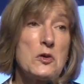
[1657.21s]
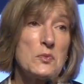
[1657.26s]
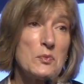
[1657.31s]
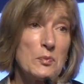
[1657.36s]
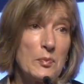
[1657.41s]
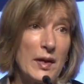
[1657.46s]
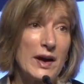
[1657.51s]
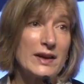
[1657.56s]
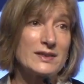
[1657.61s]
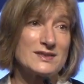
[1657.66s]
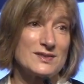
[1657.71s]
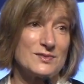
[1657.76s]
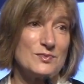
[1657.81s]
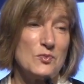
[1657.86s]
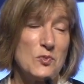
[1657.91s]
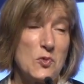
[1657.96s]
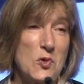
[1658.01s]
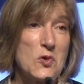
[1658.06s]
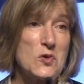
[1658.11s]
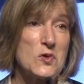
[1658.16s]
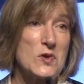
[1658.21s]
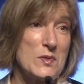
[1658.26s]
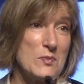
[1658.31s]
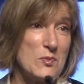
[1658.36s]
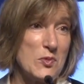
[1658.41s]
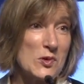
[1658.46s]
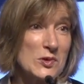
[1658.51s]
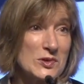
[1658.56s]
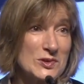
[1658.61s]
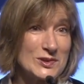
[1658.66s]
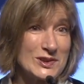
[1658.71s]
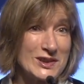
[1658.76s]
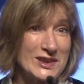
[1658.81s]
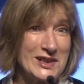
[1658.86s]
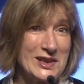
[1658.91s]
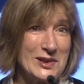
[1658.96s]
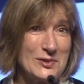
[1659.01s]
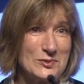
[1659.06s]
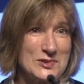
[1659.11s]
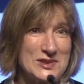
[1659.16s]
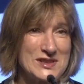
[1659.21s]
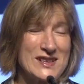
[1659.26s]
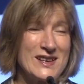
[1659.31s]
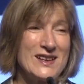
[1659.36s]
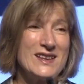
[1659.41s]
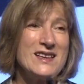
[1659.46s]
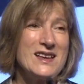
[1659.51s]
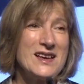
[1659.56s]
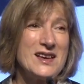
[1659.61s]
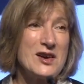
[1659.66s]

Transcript: But more importantly, I would say,